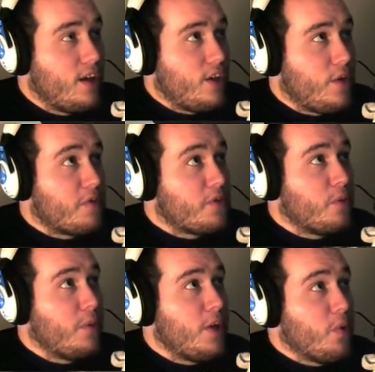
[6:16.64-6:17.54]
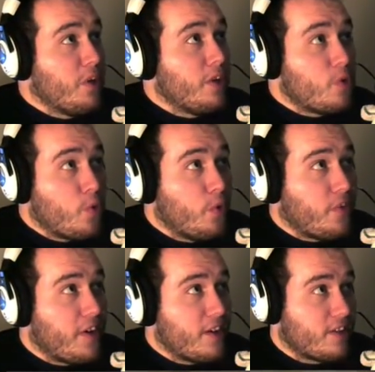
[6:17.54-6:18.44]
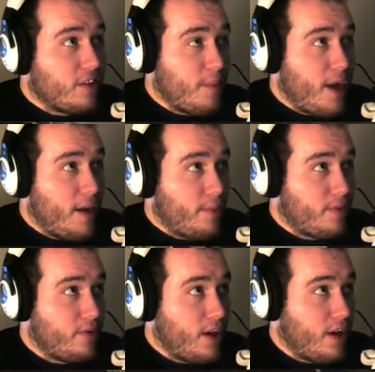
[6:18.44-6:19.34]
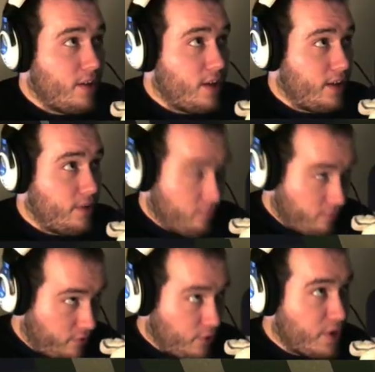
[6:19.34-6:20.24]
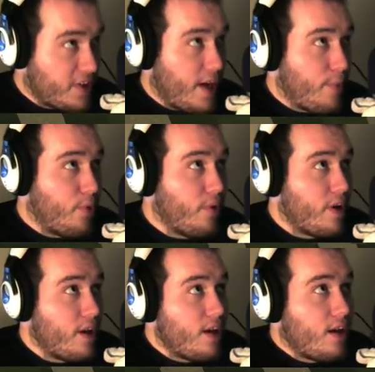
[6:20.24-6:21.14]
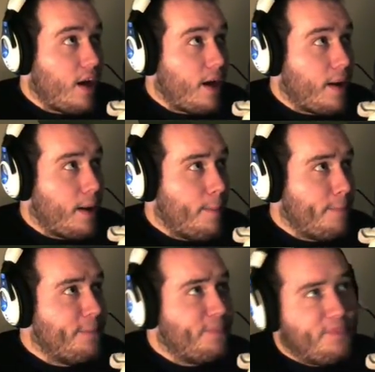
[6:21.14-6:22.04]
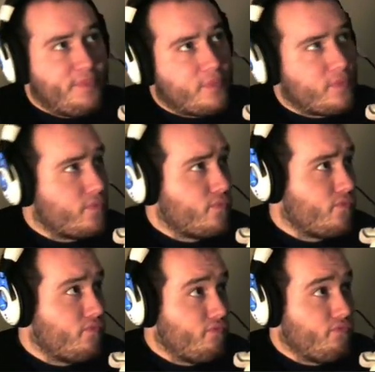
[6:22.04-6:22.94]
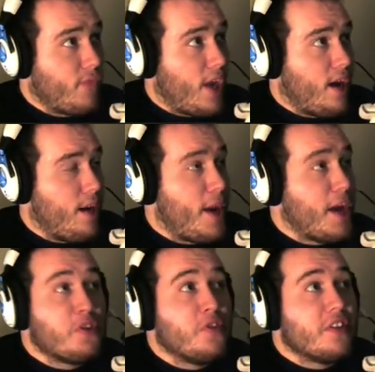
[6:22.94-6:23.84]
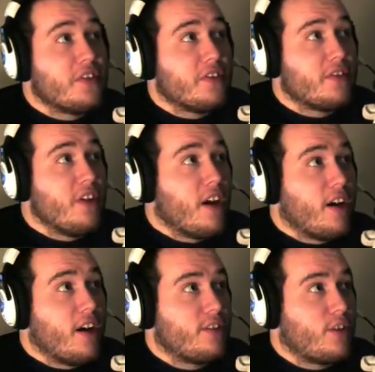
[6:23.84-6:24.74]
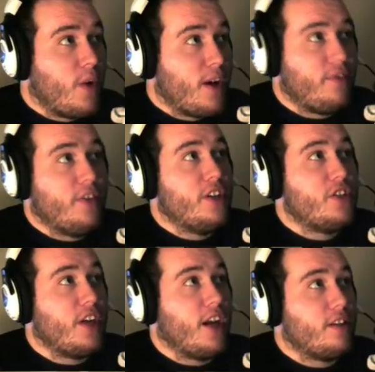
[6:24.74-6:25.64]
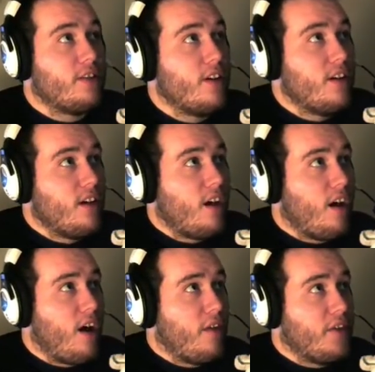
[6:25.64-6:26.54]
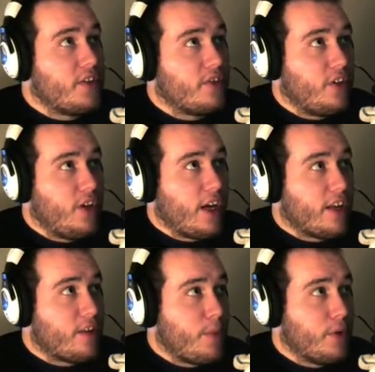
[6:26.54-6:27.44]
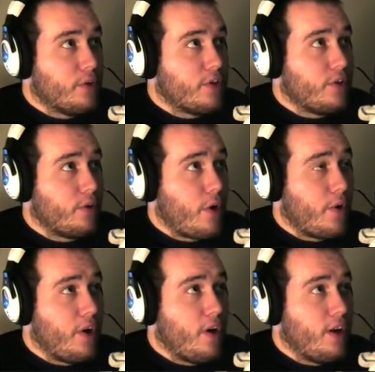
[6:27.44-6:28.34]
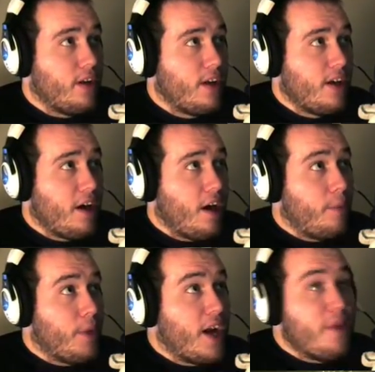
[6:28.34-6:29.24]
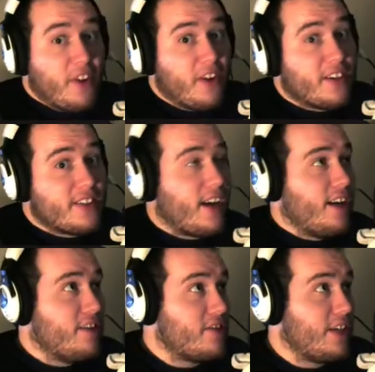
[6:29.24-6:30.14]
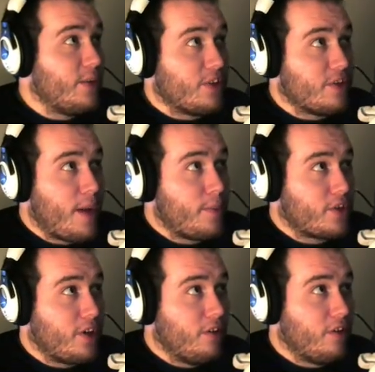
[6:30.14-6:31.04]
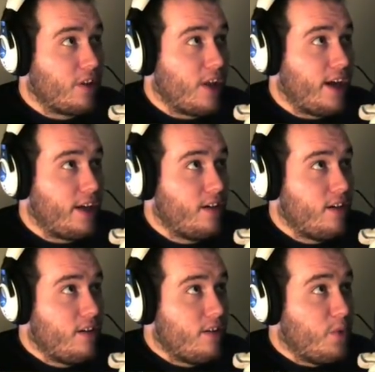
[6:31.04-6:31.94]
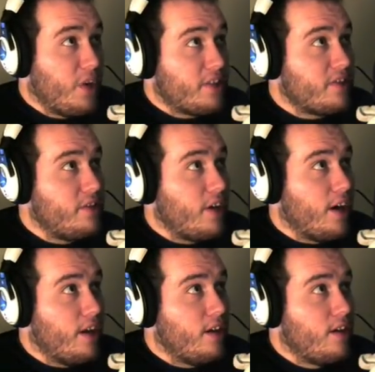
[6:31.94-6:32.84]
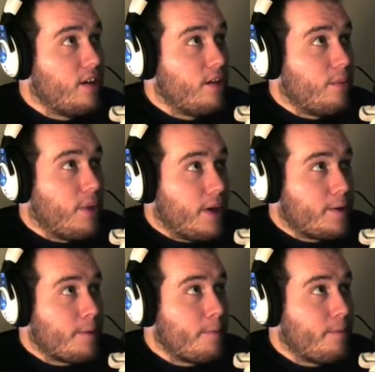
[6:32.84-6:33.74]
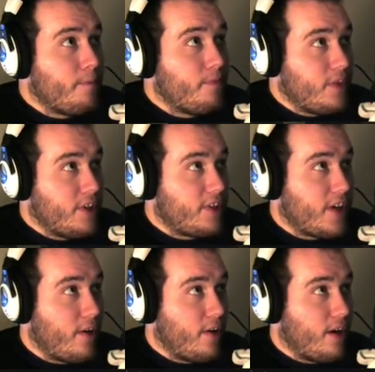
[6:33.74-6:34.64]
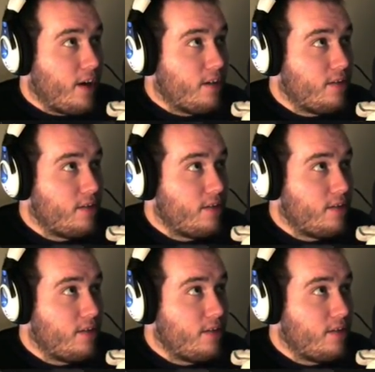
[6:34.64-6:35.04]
you have so many really cool things on the map. Like, for example, I imagine this is not quite finished yet. Obviously, you got the pillars still going on, but I am very excited to see what this map is going to look like when it's done. But this area,